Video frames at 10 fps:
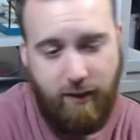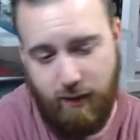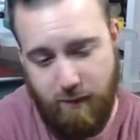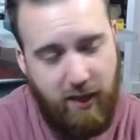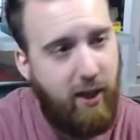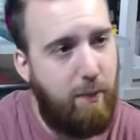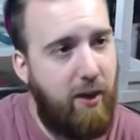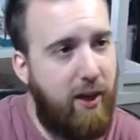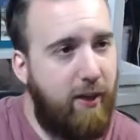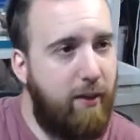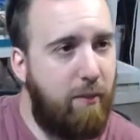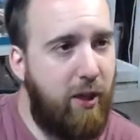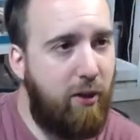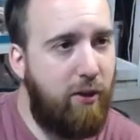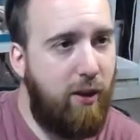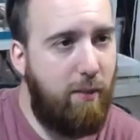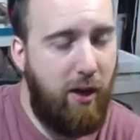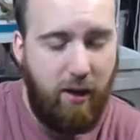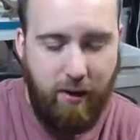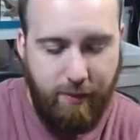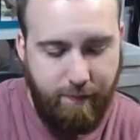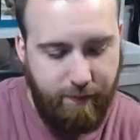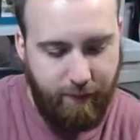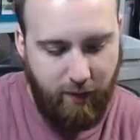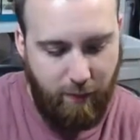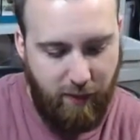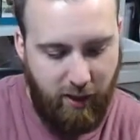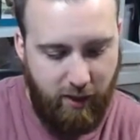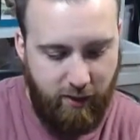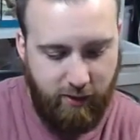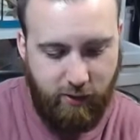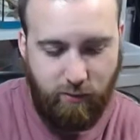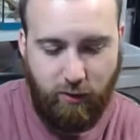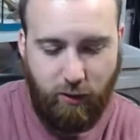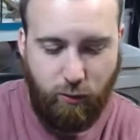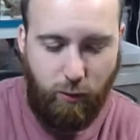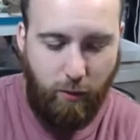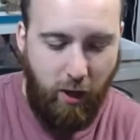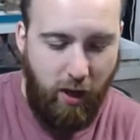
These may get big, bigger, they may not, but uh, this is really cool.